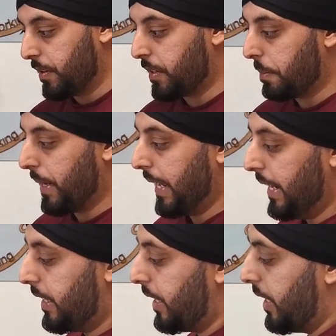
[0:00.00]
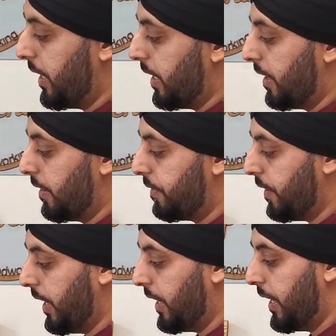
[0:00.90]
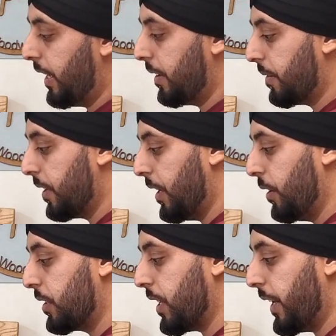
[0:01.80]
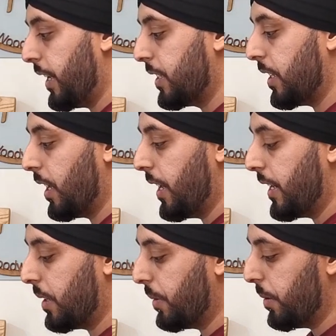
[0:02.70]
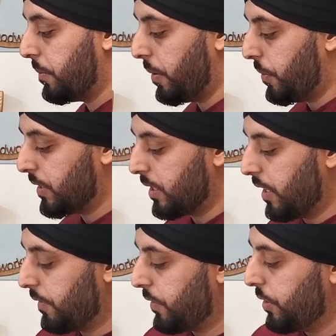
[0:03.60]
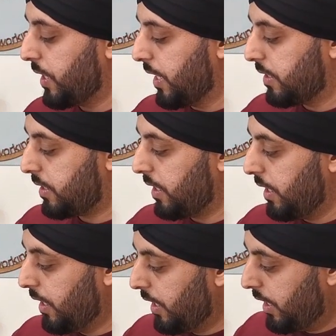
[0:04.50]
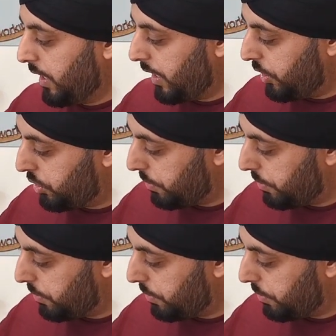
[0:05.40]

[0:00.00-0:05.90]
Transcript: of the blade, it looks like it's aligned at the moment, but once I've done a few tests, it